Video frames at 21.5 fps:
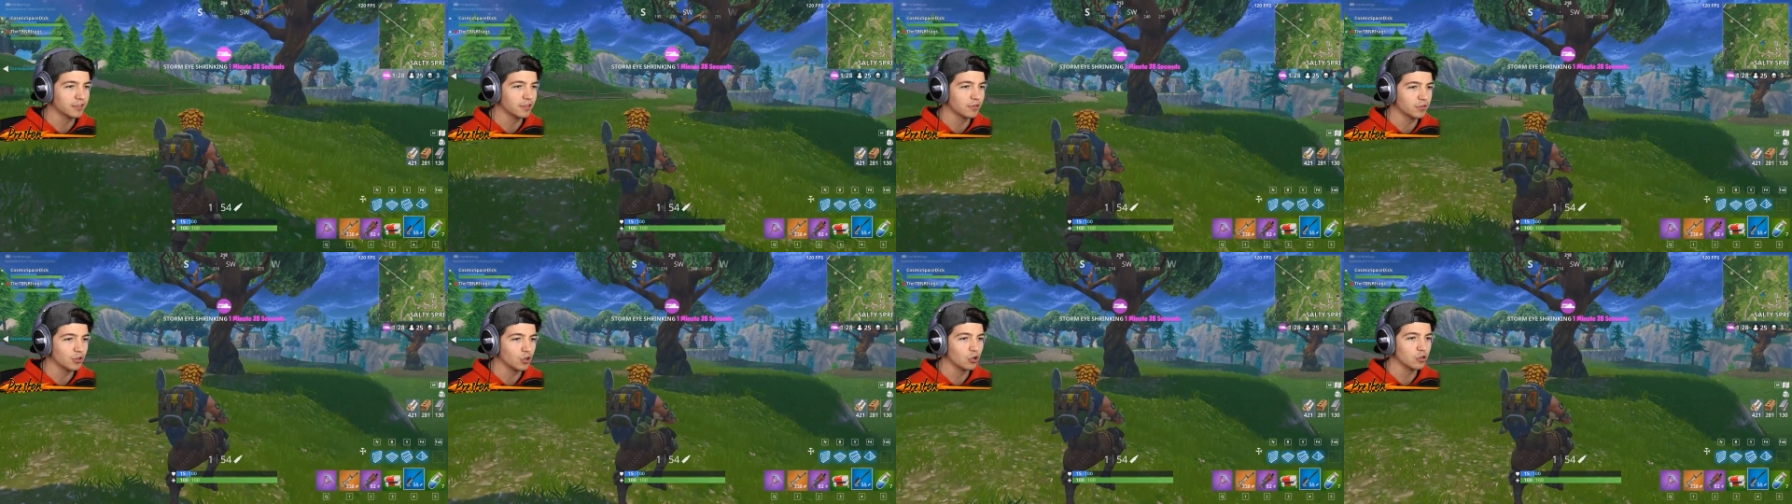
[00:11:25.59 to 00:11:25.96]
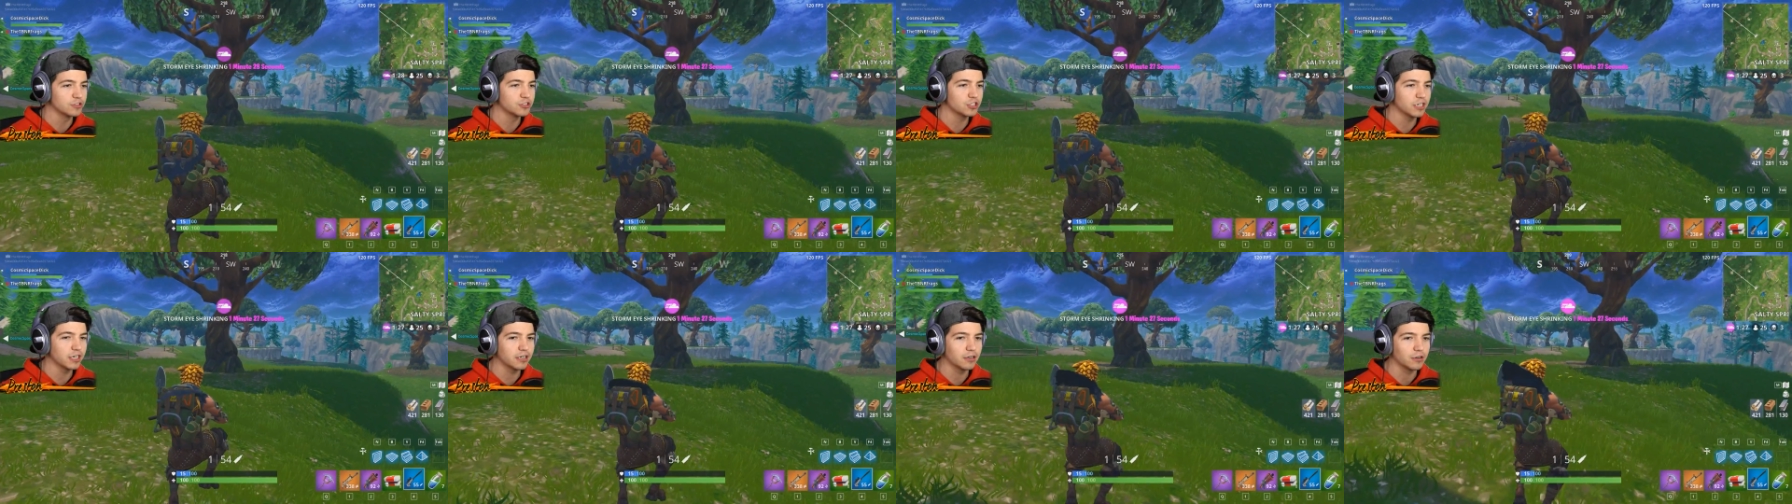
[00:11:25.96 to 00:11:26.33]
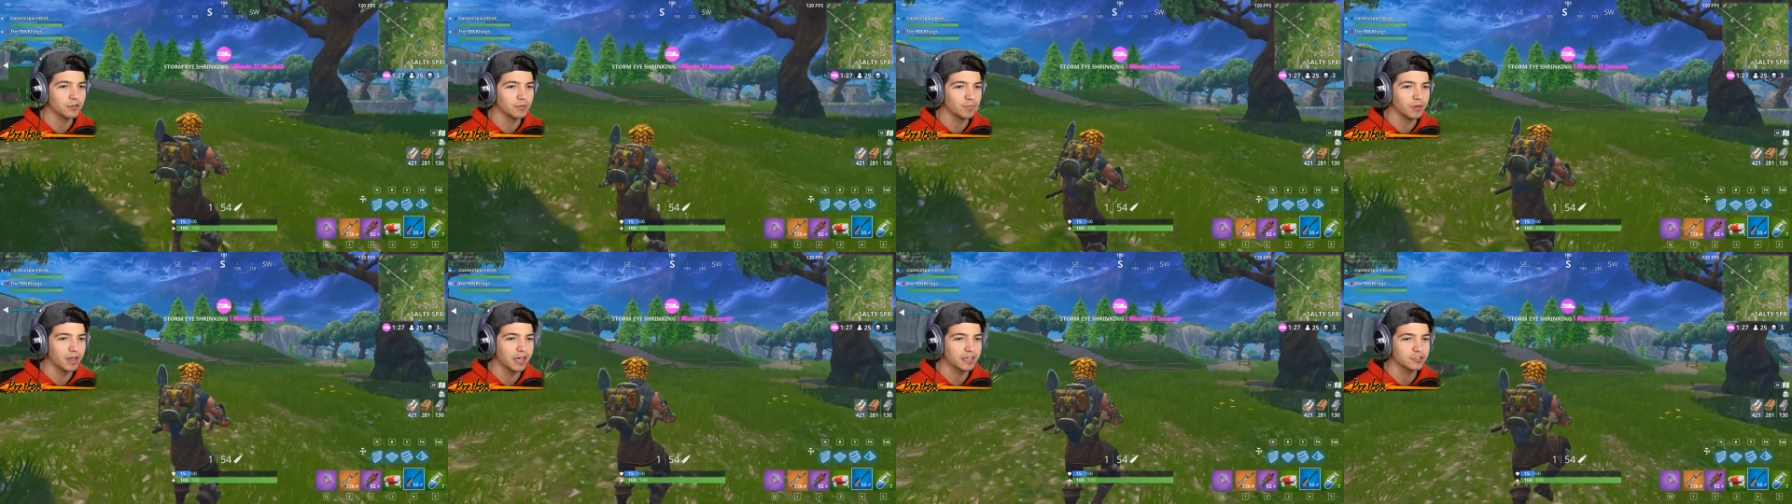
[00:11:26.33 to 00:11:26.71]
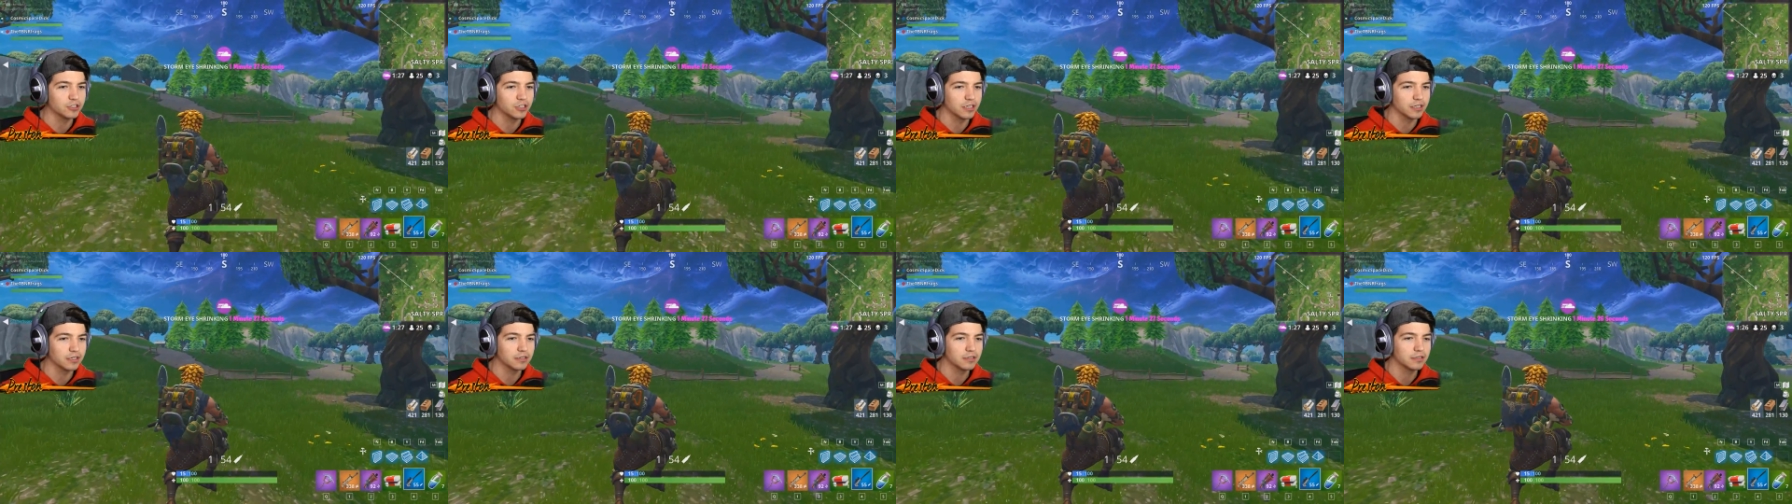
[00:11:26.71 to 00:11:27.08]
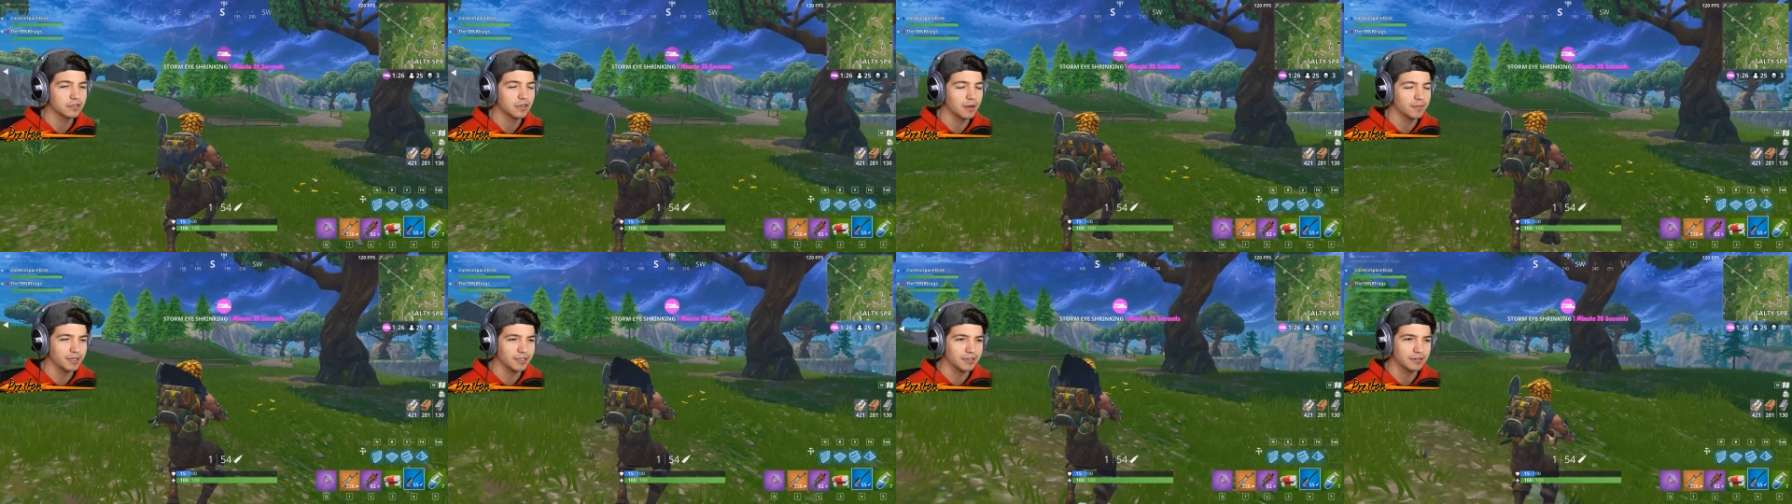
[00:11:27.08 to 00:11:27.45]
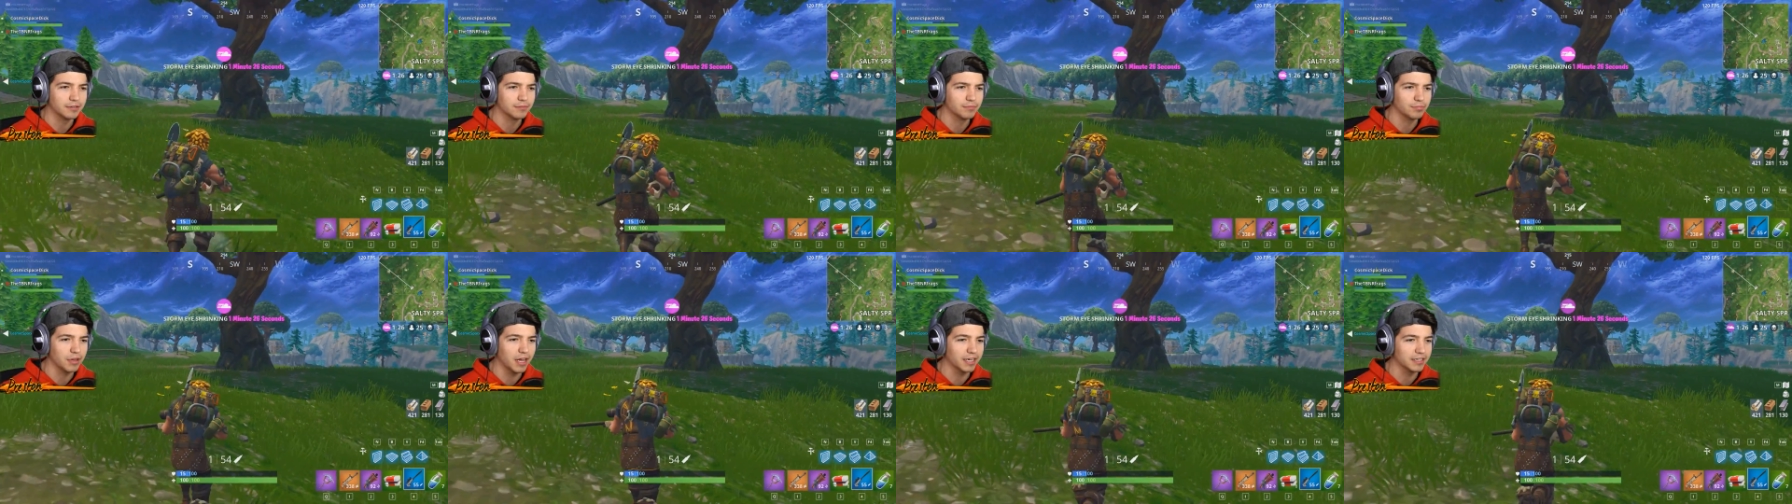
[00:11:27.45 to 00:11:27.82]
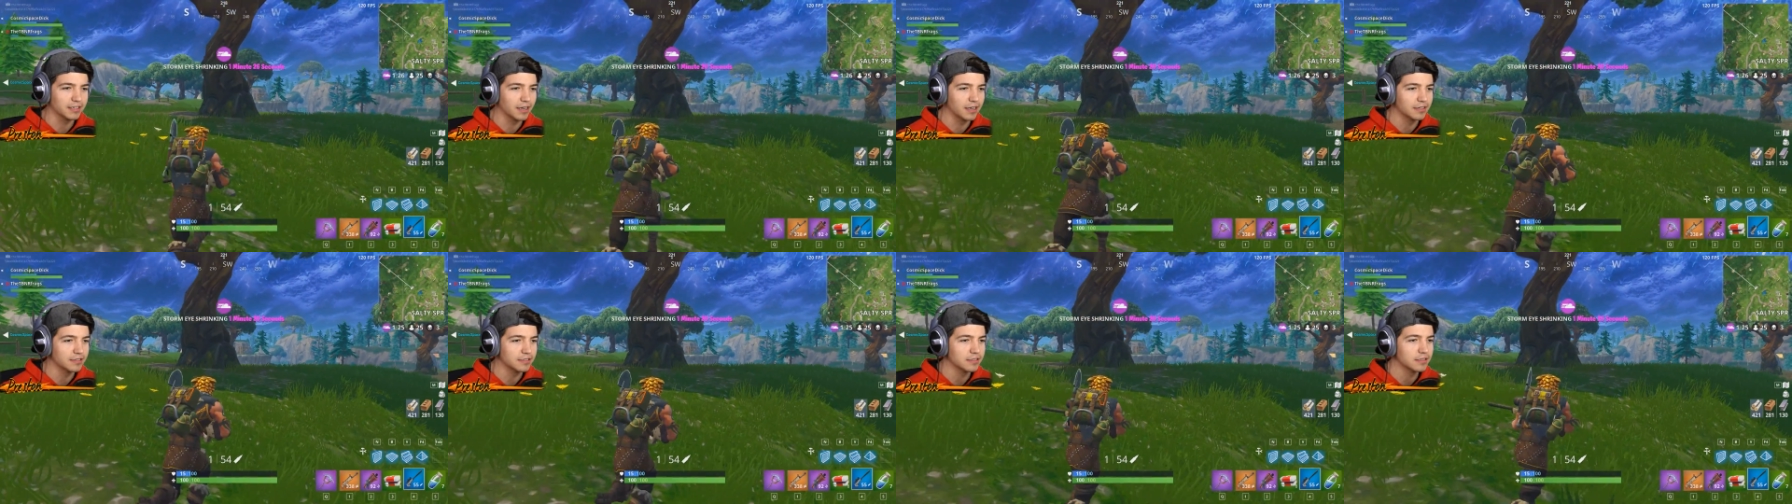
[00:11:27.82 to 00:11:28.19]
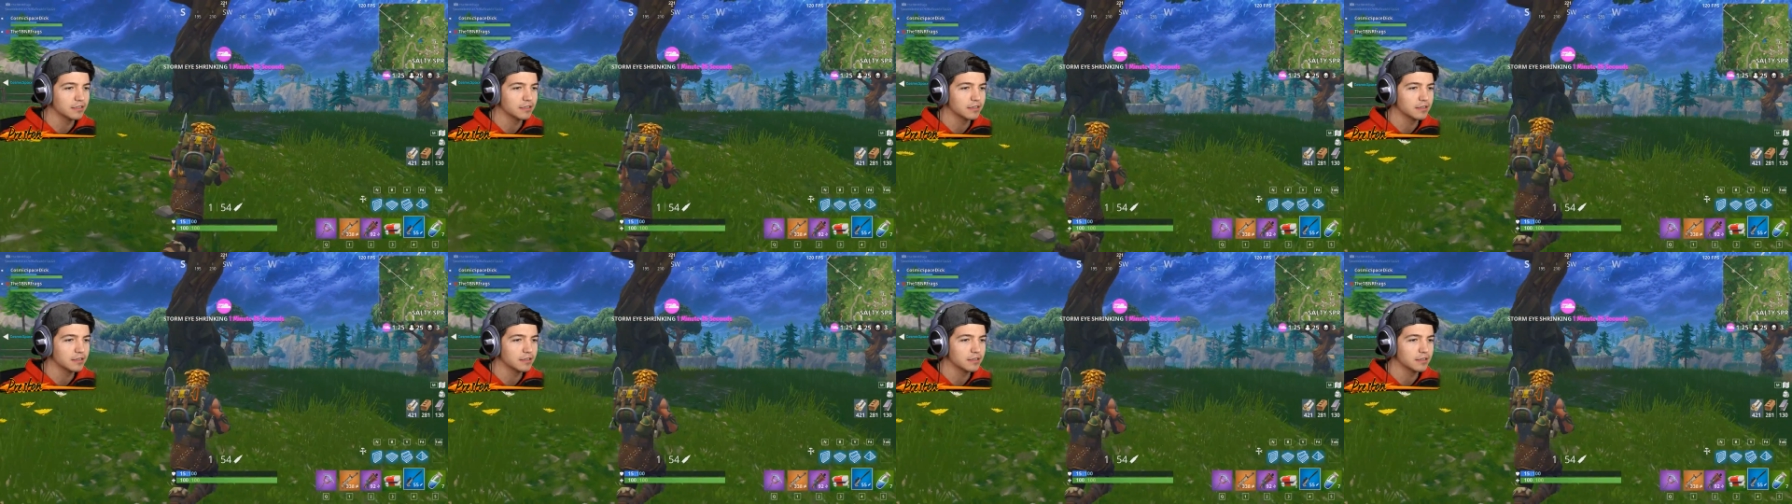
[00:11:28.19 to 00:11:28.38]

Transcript: the girl chick or the black chick? I mean, uh, black I don't know. Knight. I don't have a